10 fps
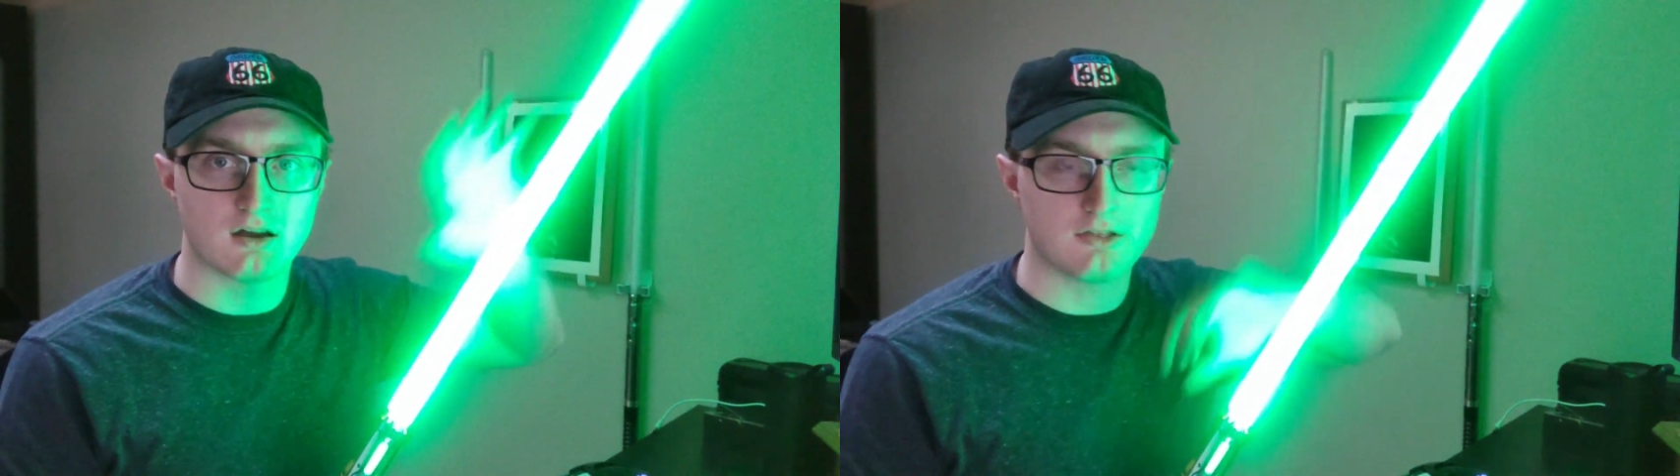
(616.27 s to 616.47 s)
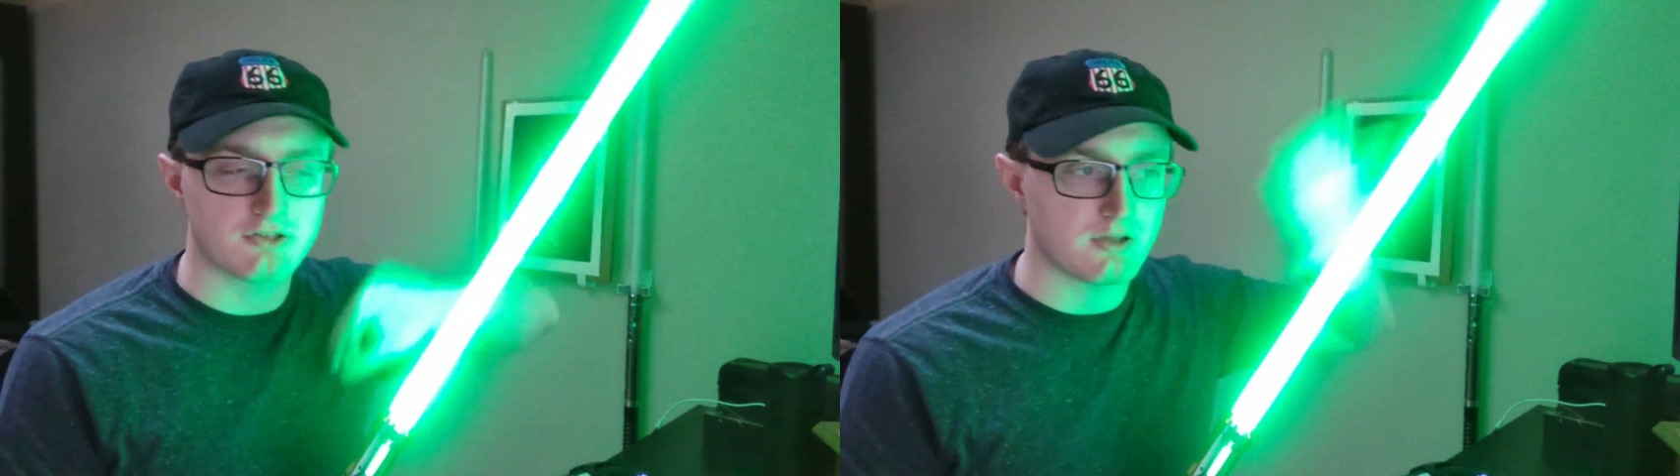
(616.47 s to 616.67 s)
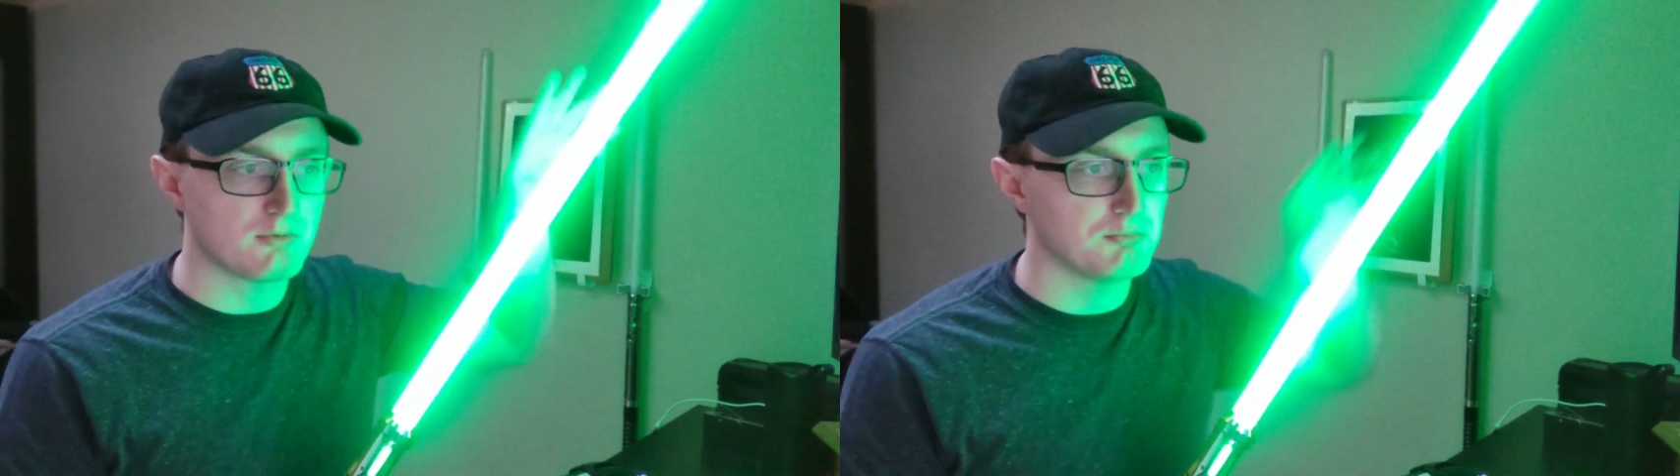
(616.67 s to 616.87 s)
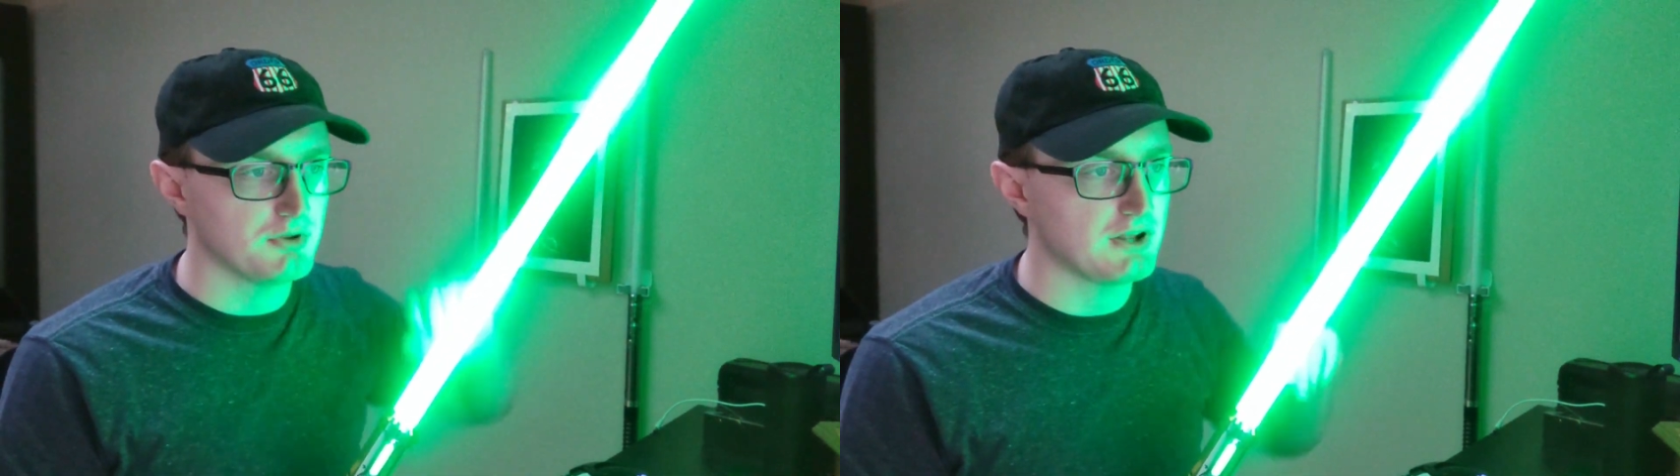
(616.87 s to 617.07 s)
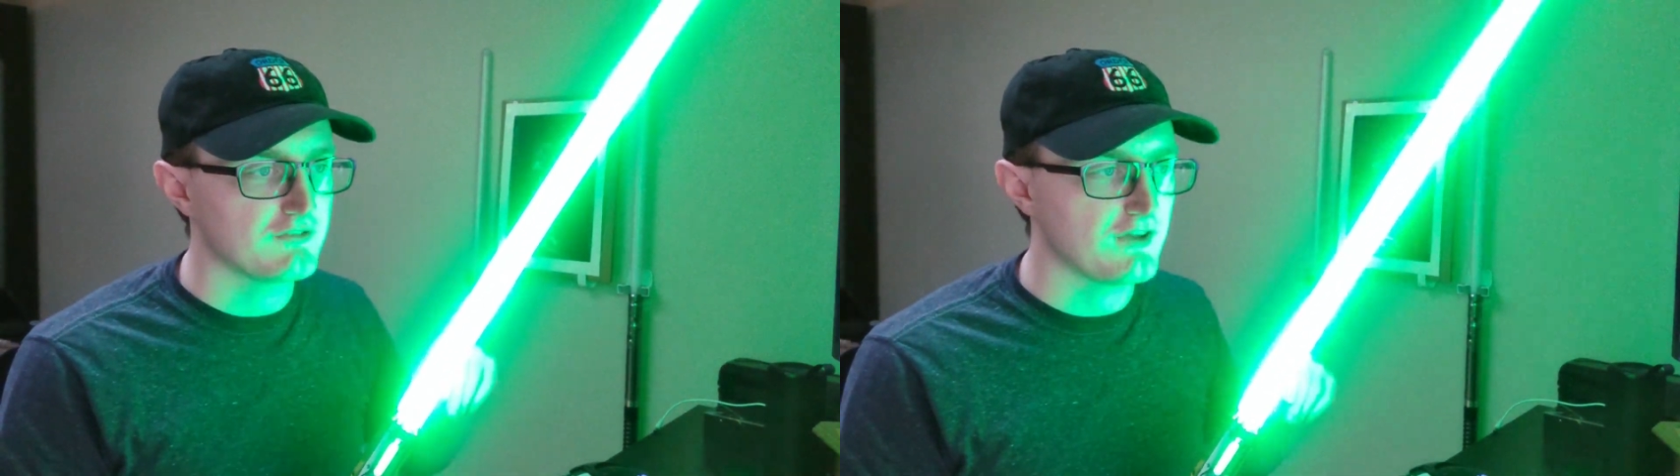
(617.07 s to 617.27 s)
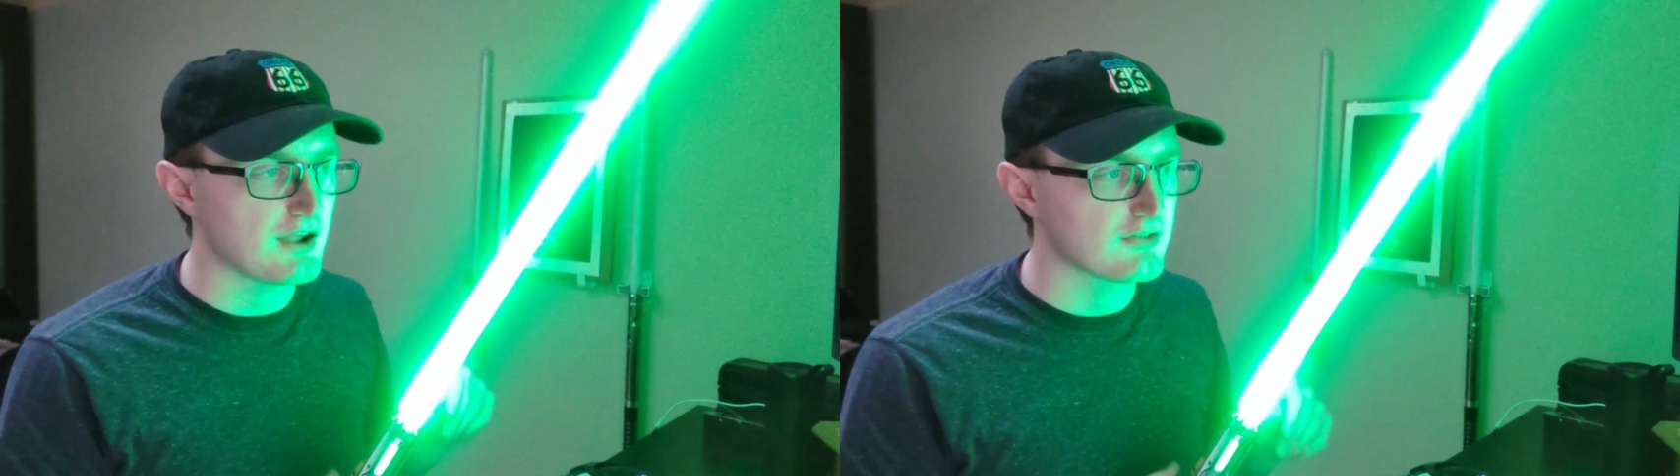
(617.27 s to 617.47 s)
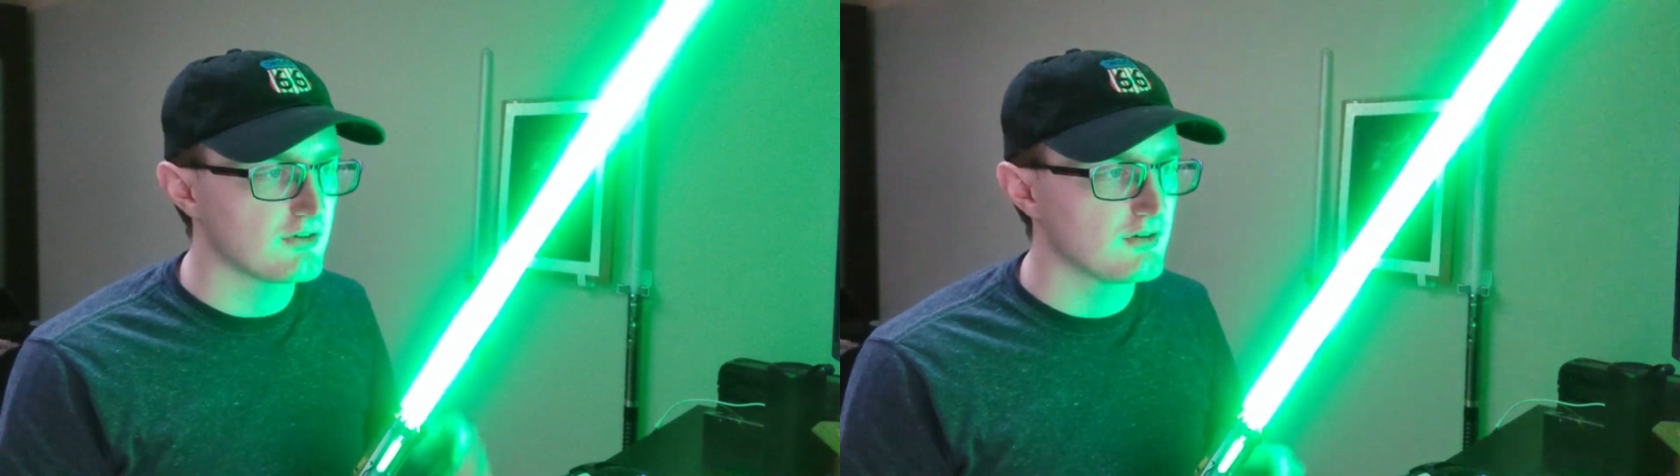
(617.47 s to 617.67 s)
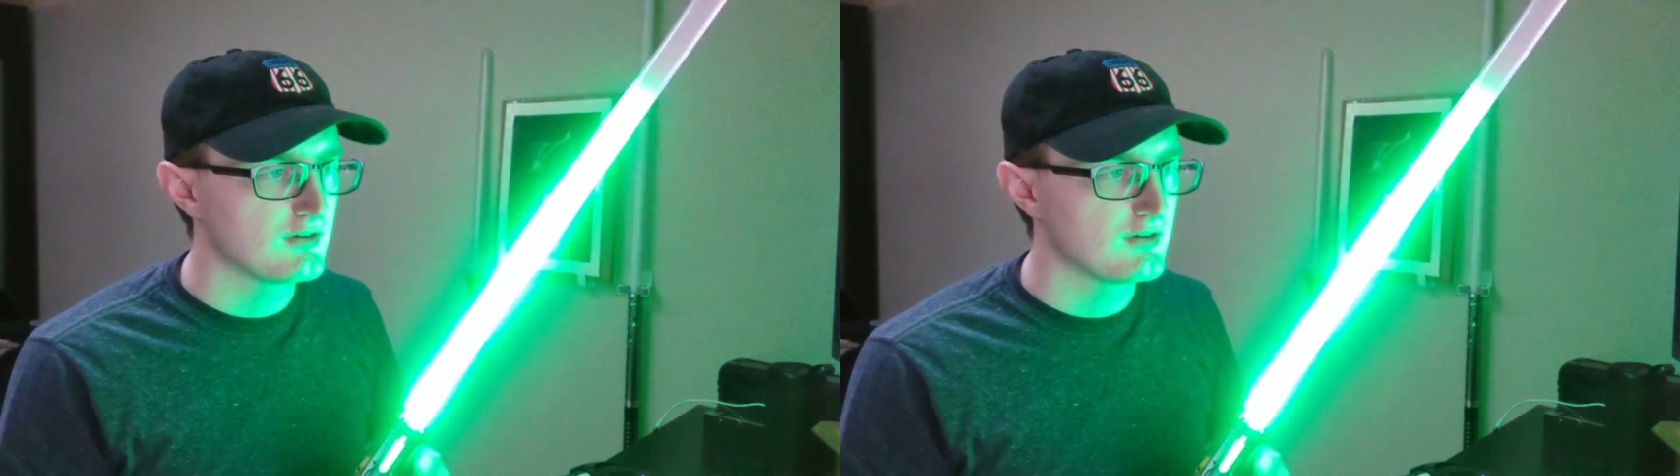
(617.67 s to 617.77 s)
unstable blade effect.